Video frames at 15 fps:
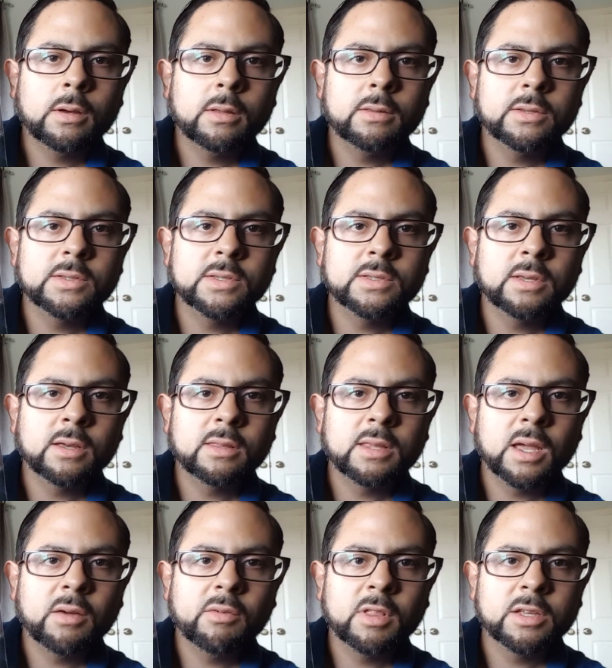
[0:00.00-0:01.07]
This is
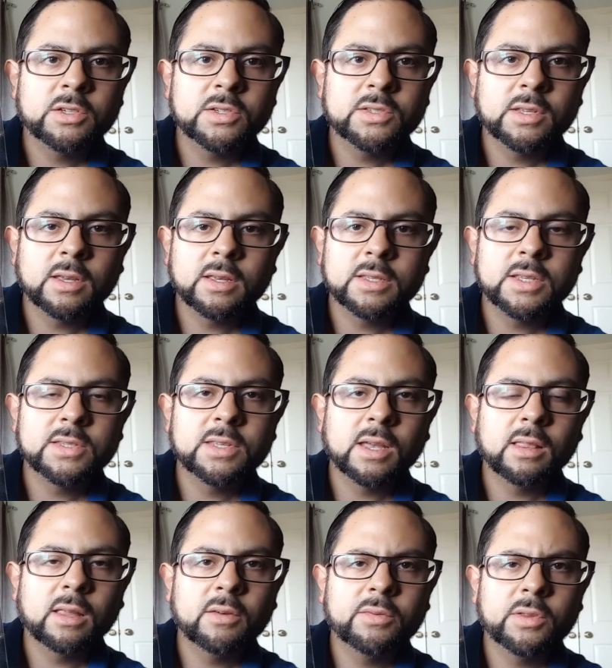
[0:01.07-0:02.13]
the Avalanches Since I
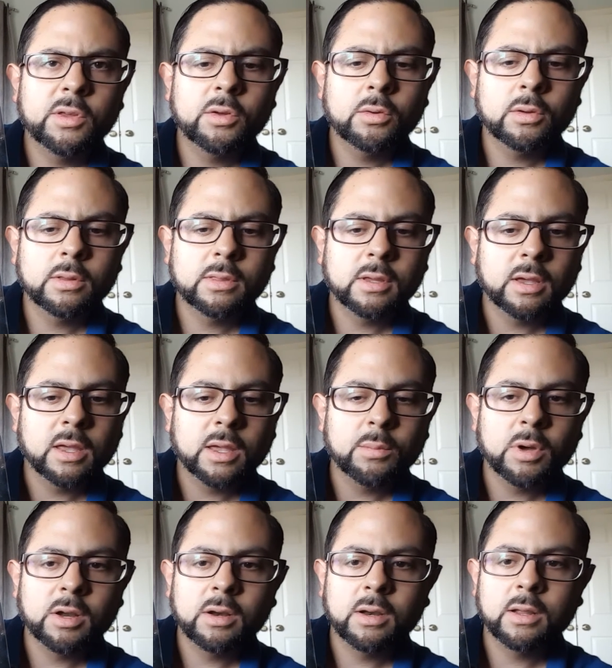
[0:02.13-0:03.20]
Left You. I think it
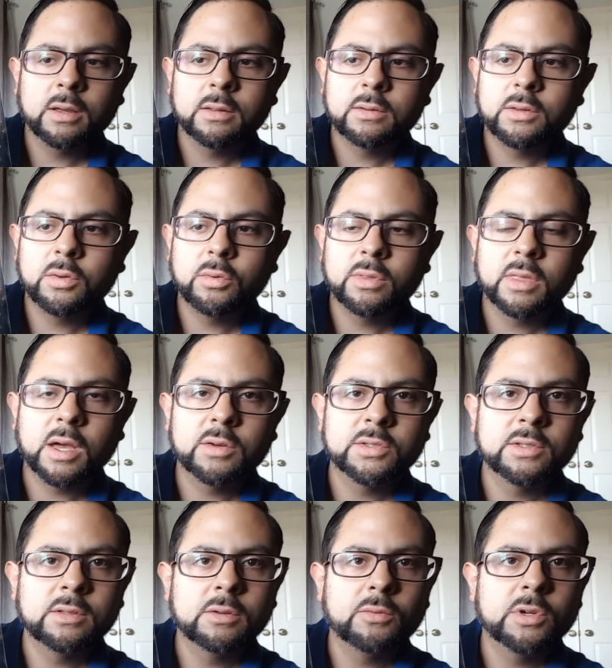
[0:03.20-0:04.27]
came out in
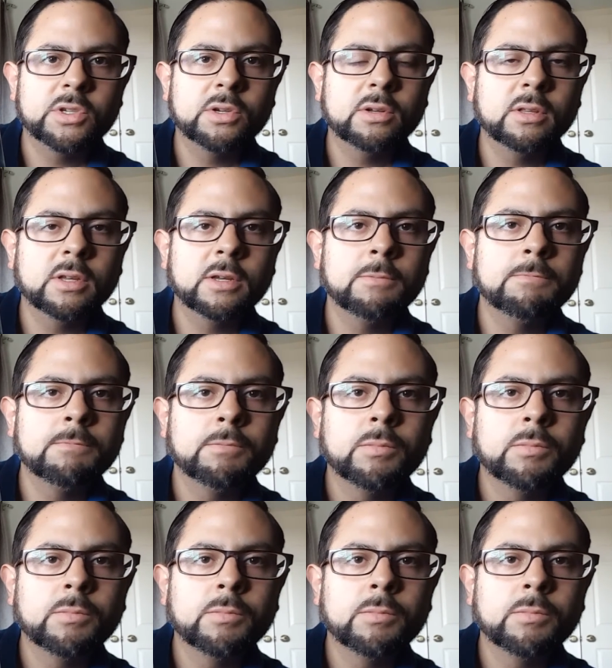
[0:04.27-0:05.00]
2000 originally.